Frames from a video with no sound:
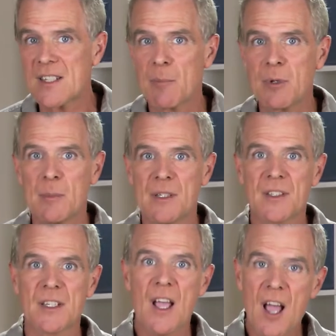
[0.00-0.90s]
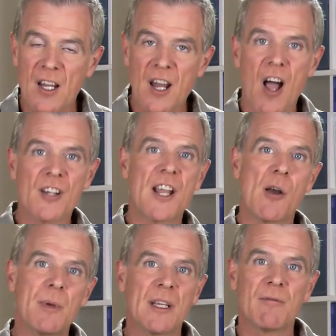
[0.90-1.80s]
supplements, a large
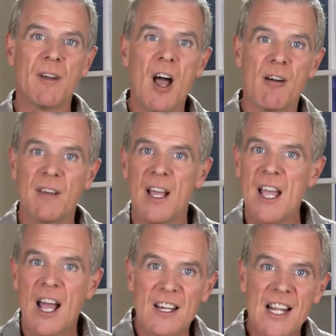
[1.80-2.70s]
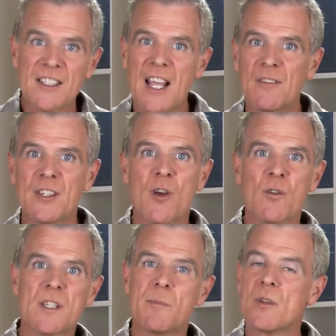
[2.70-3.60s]
helping of love, and let's get the
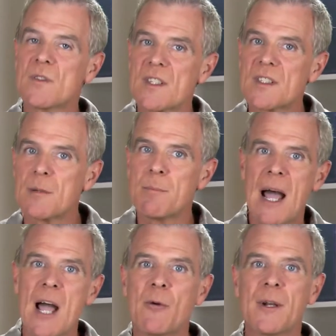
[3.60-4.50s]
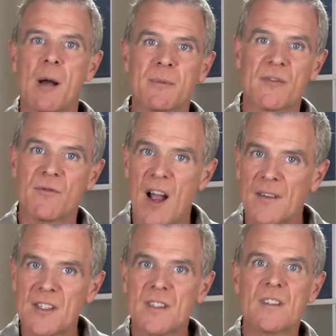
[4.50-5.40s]
dog's immune system powered up to
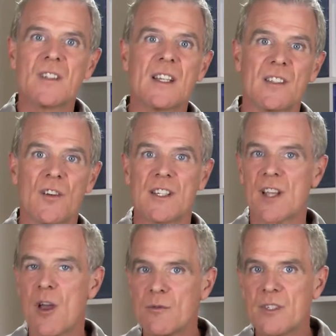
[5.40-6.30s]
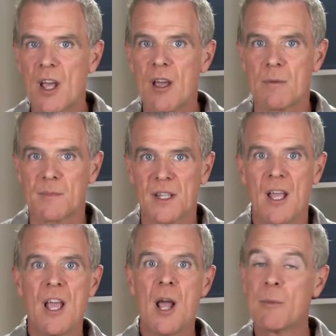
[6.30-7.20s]
fight this disease on its own terms,
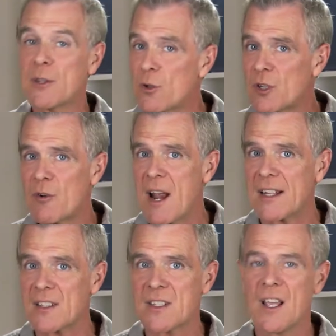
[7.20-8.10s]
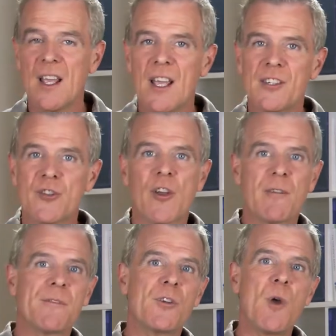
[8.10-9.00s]
and with good grace, enjoy a
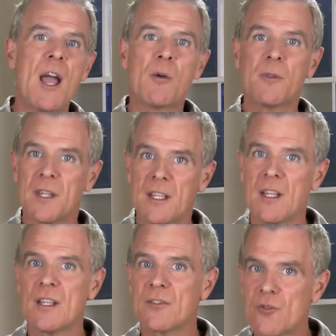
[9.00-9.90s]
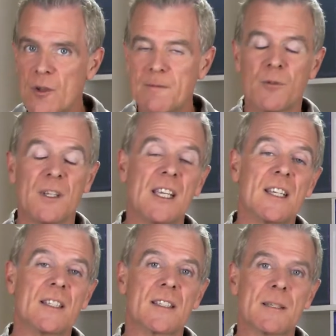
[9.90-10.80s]
few healthy, joyful
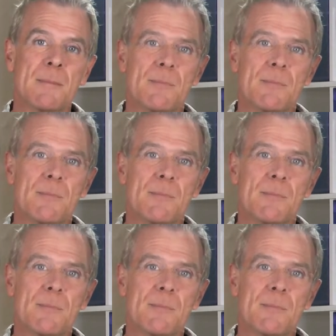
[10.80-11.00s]
years.